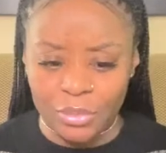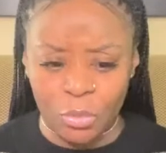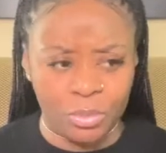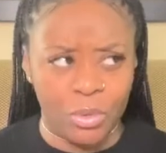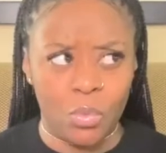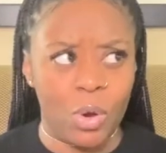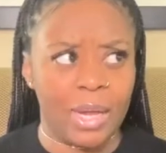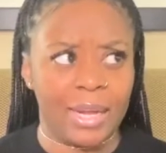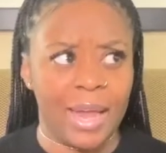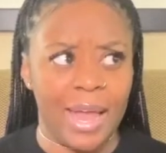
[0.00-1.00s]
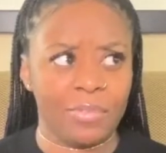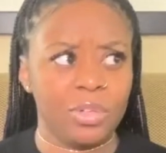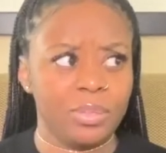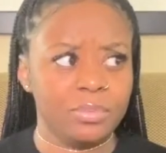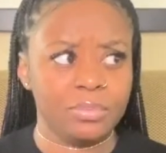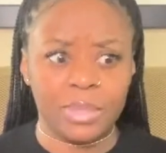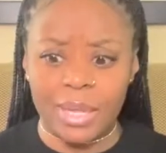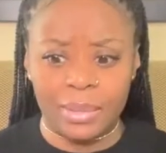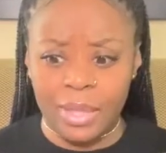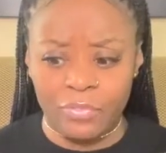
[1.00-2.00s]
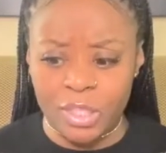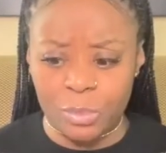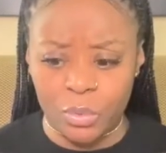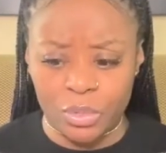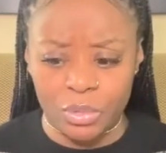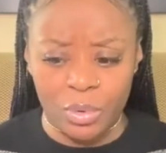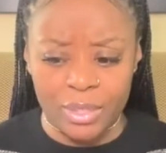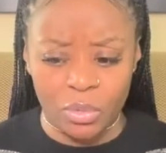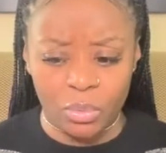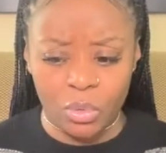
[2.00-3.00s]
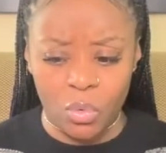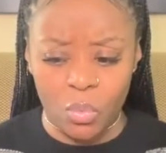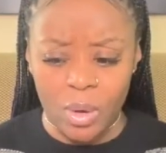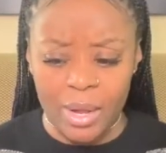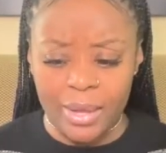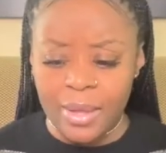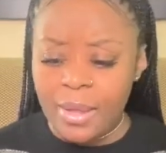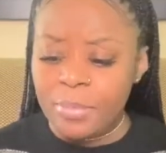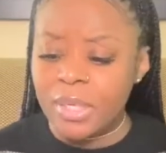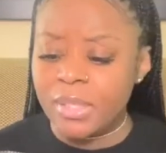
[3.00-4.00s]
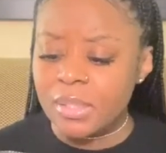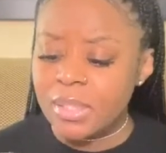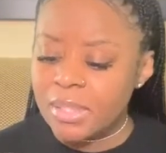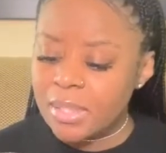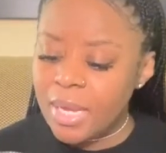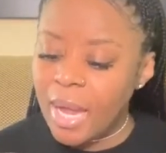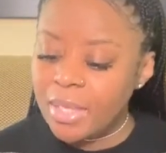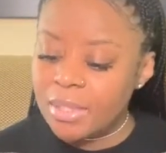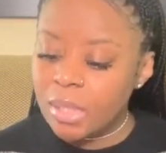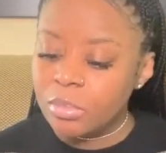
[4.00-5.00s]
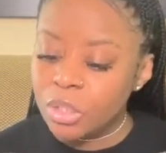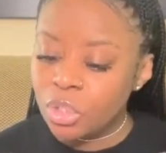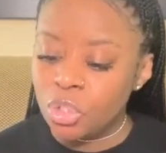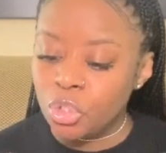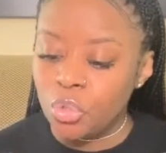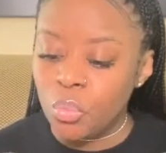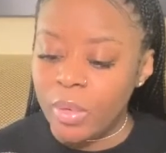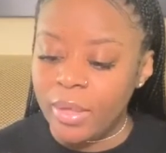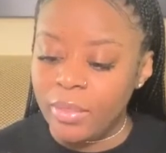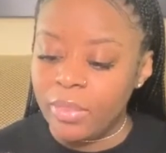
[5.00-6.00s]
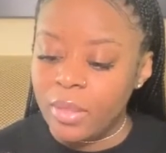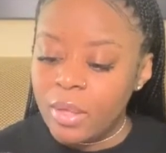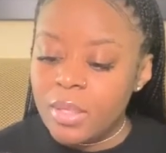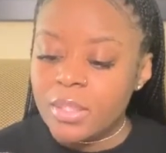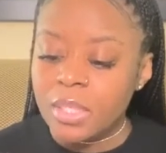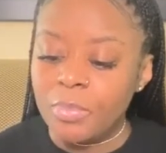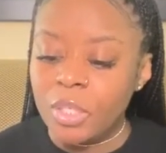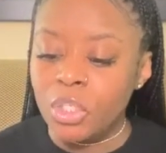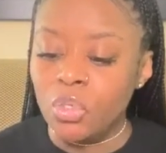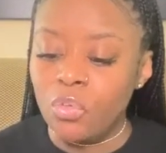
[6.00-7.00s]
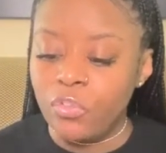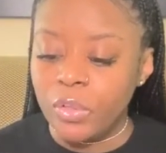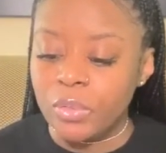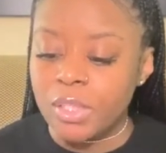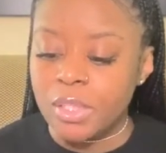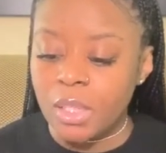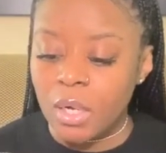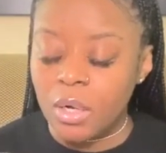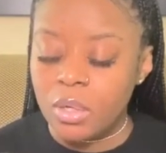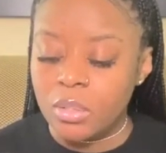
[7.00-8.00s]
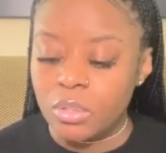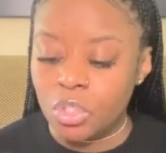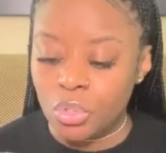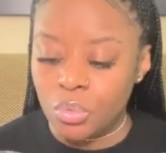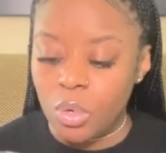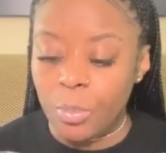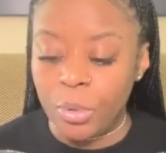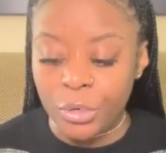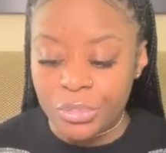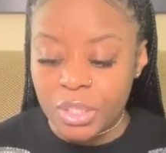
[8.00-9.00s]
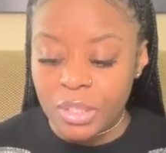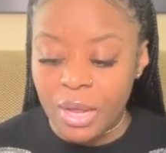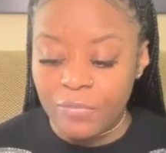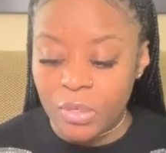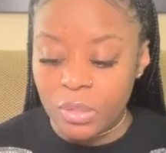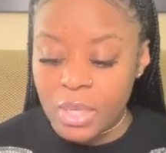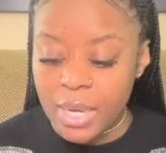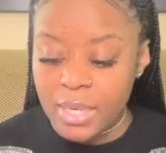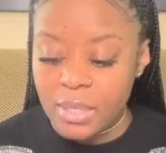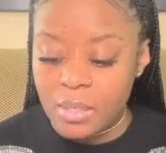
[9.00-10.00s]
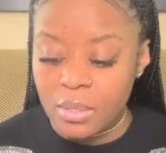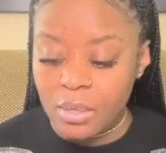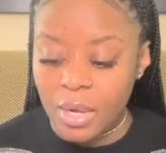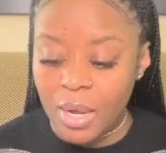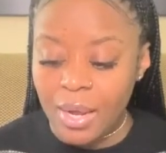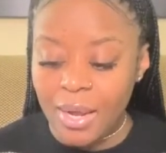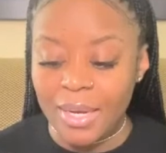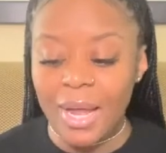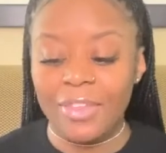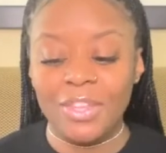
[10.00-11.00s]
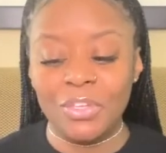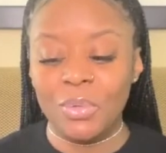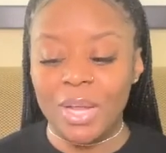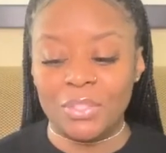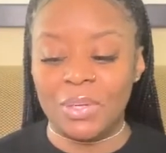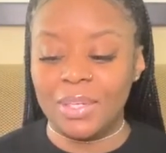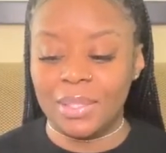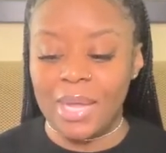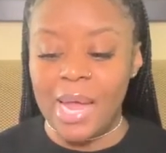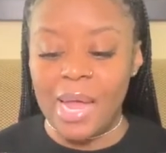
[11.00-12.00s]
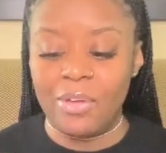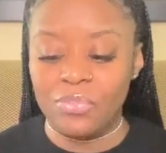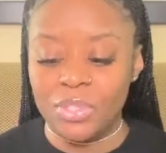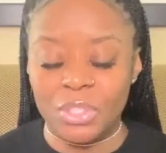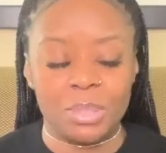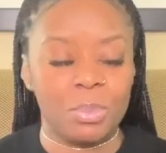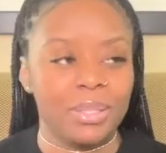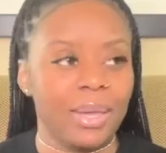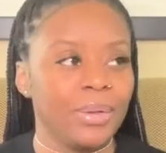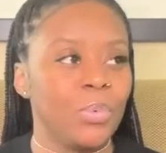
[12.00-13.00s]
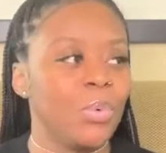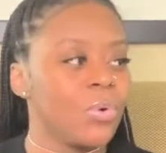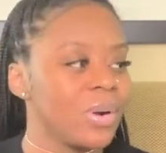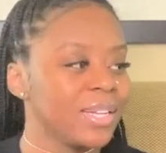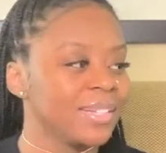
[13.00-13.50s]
don't know why I haven't left this person, or I don't know why, because this has something to do with something you feel stuck to, a person, I feel like. And I think you guys are gonna laugh and just be like, what?